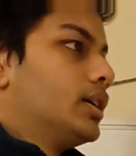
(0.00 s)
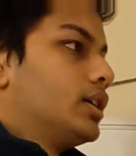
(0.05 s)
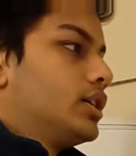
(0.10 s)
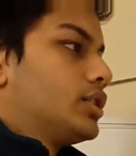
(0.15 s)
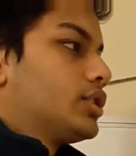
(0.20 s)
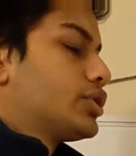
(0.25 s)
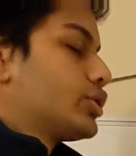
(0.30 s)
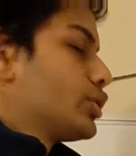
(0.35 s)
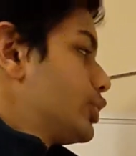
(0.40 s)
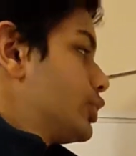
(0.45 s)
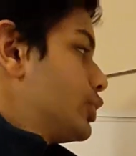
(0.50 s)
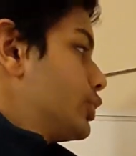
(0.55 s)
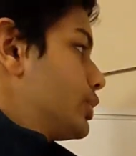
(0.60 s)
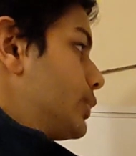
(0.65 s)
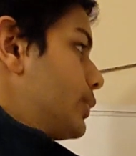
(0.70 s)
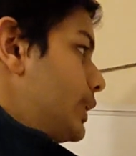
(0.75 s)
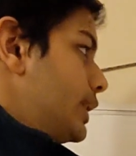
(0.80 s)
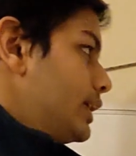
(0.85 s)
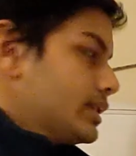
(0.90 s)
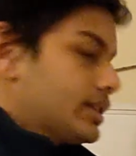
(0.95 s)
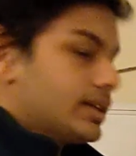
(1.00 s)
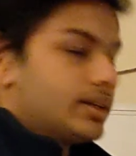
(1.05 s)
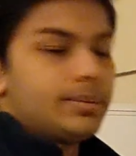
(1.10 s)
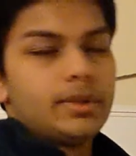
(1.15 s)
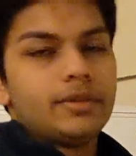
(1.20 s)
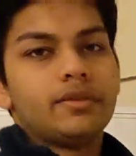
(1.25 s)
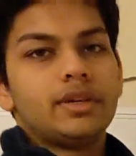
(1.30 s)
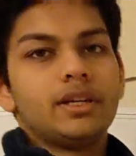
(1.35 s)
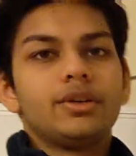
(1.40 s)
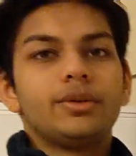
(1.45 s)
So the way I'll set up
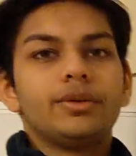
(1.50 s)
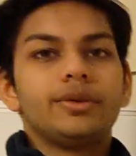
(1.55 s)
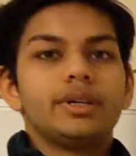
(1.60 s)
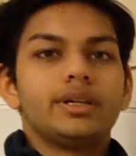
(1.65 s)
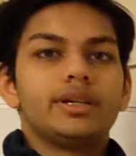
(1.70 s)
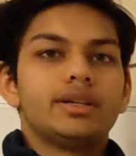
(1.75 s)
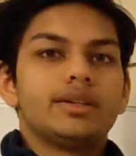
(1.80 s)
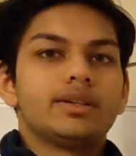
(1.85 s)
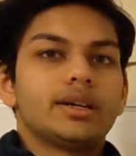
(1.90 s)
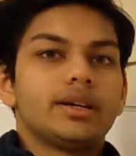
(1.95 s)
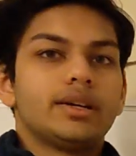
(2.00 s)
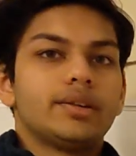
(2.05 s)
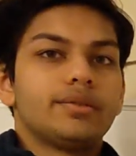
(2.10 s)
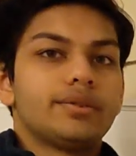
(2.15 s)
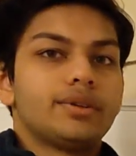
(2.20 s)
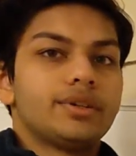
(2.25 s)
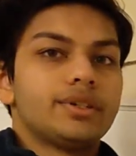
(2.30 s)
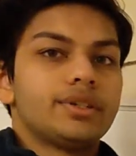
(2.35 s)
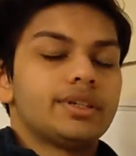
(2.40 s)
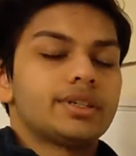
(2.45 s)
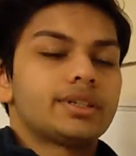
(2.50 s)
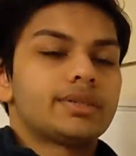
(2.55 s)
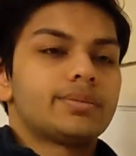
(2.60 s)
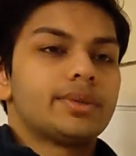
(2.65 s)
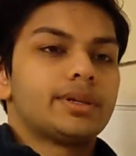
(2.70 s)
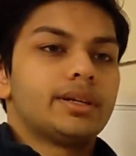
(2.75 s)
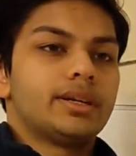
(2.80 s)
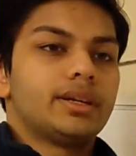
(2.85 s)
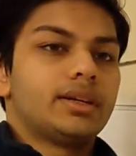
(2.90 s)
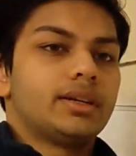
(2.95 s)
the video is I'll first
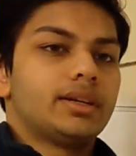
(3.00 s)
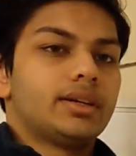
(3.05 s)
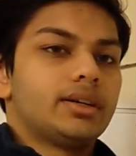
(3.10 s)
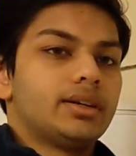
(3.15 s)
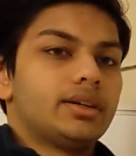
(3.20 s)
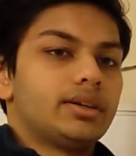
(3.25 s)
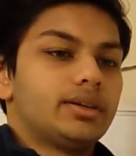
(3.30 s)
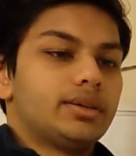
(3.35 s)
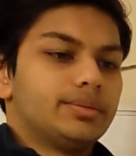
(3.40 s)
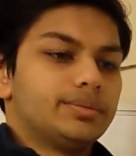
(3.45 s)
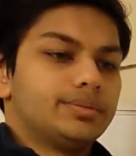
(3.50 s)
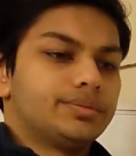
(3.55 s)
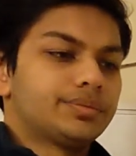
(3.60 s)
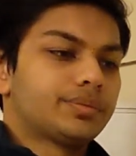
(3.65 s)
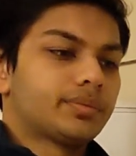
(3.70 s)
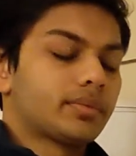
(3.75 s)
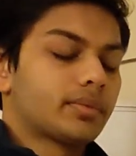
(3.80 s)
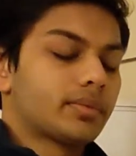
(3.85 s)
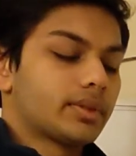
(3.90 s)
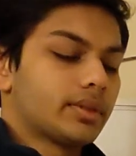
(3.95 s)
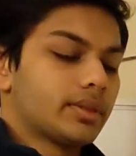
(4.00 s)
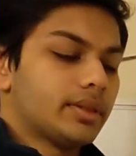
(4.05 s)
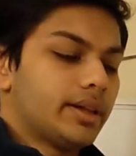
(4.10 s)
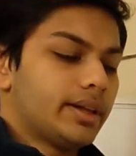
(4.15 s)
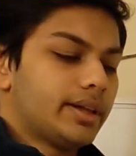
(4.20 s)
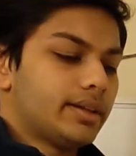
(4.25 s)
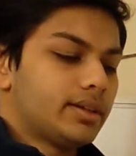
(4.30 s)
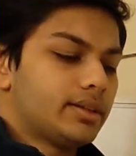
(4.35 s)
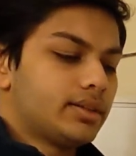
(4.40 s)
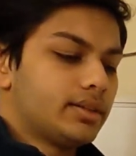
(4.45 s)
explain
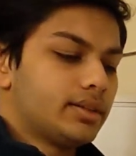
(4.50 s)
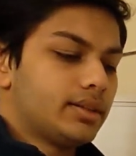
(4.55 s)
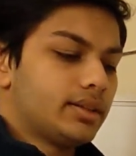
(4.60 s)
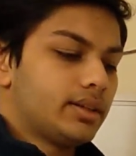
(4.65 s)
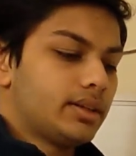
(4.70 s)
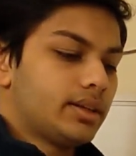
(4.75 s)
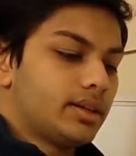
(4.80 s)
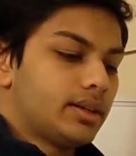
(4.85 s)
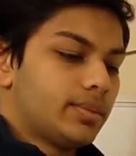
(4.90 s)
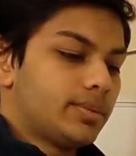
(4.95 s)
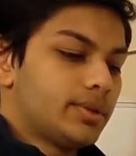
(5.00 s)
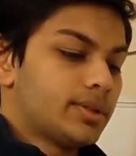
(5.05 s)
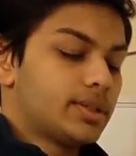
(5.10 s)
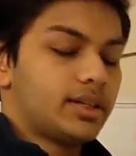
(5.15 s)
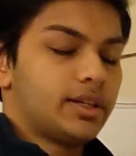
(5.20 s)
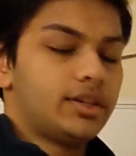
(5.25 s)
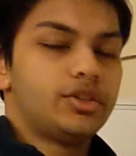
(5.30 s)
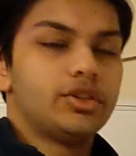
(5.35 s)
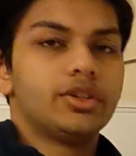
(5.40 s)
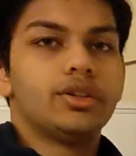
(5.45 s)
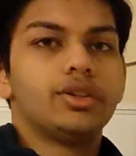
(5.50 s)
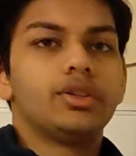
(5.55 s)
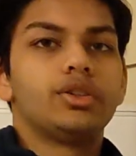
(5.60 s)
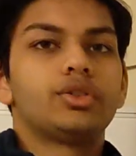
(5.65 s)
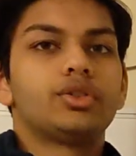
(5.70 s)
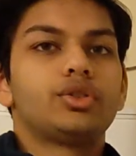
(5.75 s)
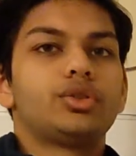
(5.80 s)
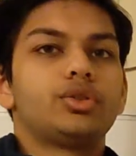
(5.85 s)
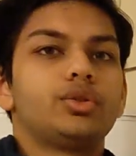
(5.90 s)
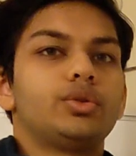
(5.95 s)
like the procedure
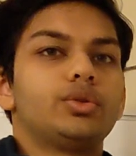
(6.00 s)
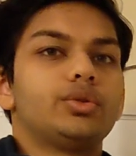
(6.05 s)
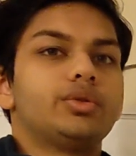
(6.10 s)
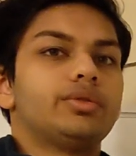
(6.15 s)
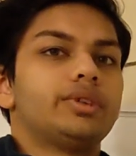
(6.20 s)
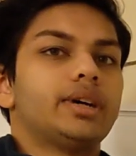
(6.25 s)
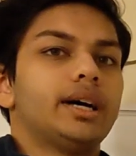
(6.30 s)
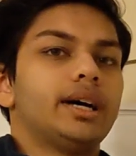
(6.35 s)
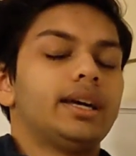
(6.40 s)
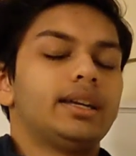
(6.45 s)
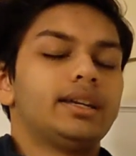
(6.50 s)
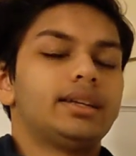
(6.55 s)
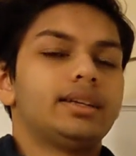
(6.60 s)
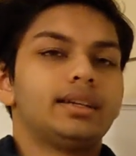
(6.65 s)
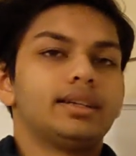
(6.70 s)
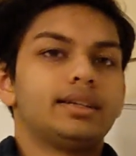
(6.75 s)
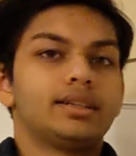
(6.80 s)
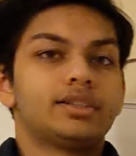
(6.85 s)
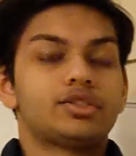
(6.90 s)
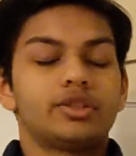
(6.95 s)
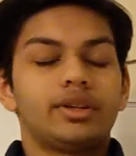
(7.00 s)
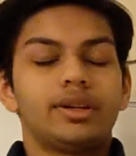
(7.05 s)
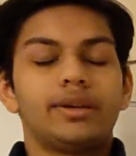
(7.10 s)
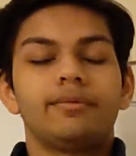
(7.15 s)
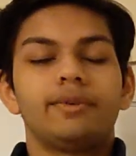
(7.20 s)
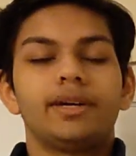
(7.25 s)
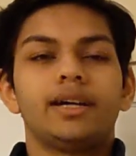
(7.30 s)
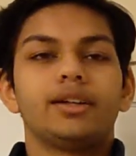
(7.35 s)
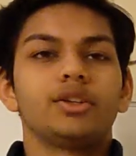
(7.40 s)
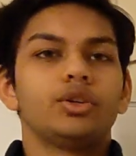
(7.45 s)
to find an extreme
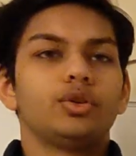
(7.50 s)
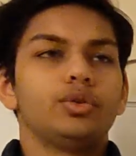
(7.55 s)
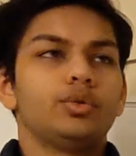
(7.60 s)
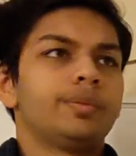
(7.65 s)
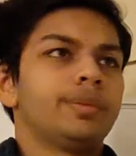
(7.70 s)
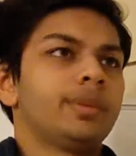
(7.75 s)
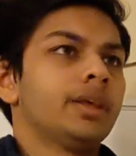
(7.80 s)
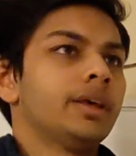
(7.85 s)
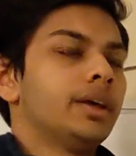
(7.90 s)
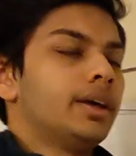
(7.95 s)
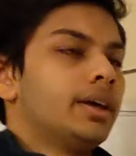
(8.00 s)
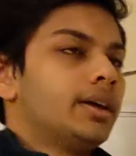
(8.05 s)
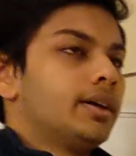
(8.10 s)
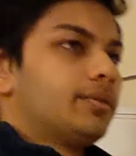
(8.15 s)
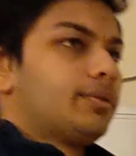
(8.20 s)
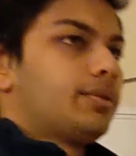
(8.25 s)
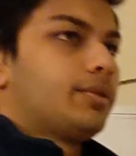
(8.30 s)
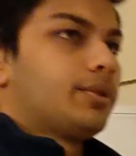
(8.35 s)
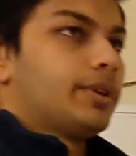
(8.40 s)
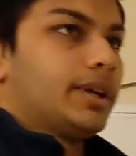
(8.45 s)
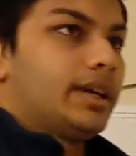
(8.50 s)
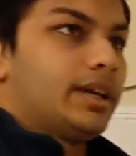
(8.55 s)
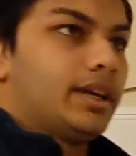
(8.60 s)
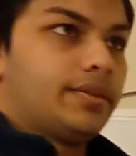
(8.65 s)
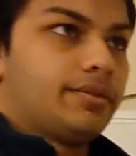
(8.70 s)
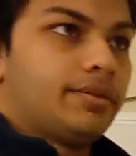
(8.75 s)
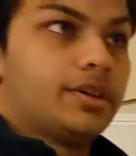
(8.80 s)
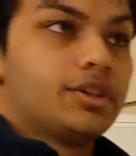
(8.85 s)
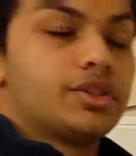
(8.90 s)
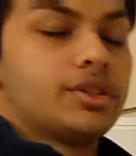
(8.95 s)
value for a
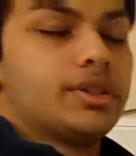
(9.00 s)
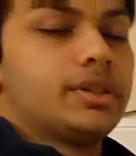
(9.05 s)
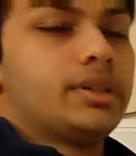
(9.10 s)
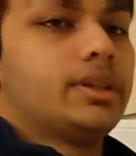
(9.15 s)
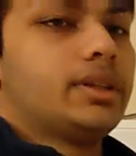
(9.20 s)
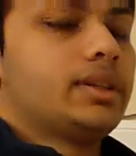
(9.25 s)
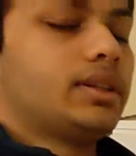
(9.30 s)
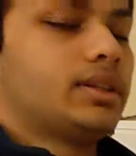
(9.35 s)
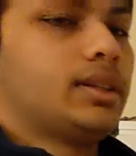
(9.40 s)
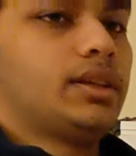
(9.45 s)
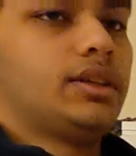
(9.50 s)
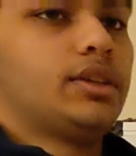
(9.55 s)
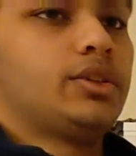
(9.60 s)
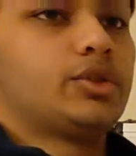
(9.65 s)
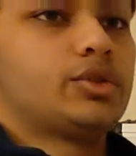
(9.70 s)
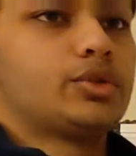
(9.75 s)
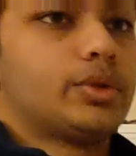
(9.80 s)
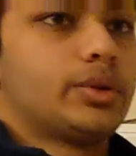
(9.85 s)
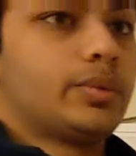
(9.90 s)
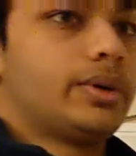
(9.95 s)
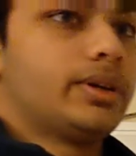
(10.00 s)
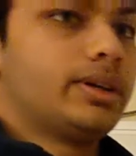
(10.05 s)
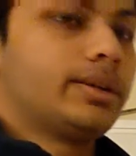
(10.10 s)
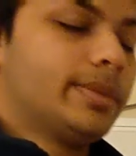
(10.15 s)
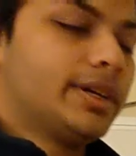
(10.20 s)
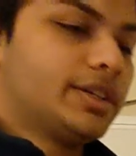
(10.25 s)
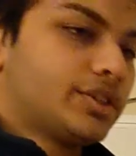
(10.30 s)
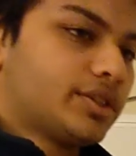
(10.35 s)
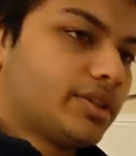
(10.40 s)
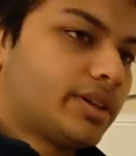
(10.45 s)
function in the usual
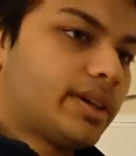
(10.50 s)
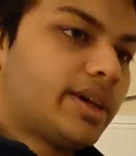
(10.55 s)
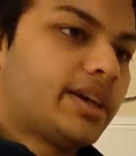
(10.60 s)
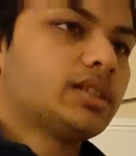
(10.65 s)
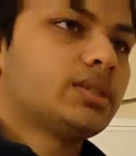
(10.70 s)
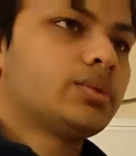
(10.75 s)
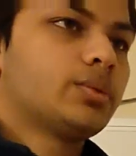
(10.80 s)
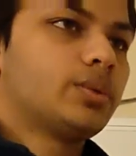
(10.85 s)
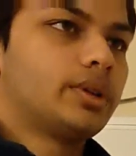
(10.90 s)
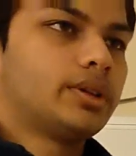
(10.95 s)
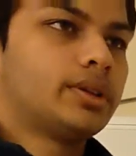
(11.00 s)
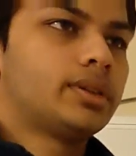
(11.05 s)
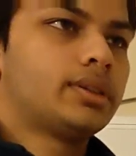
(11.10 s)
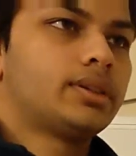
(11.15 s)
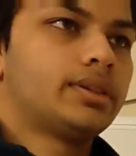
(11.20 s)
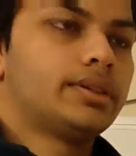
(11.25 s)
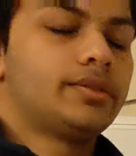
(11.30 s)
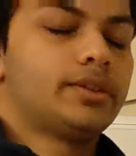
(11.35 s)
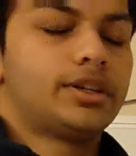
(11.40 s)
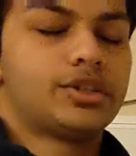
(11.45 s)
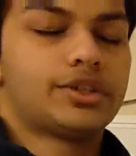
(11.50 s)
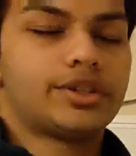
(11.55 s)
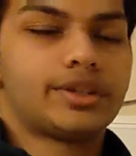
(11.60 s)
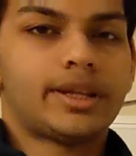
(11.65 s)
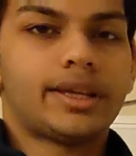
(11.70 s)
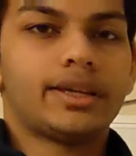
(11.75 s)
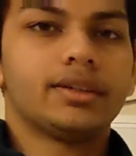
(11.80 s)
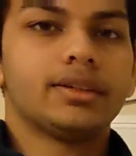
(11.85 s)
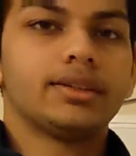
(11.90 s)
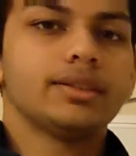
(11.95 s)
one-dimensional case with differential
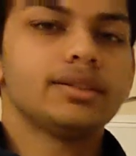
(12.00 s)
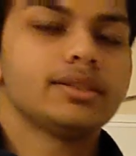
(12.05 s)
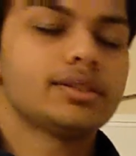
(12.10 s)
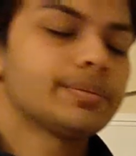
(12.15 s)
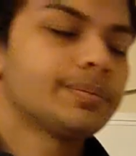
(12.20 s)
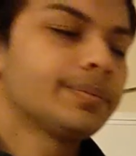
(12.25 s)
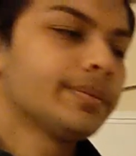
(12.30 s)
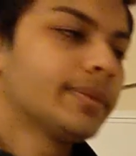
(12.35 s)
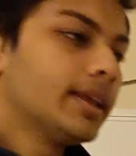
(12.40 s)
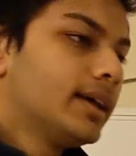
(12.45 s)
calculus.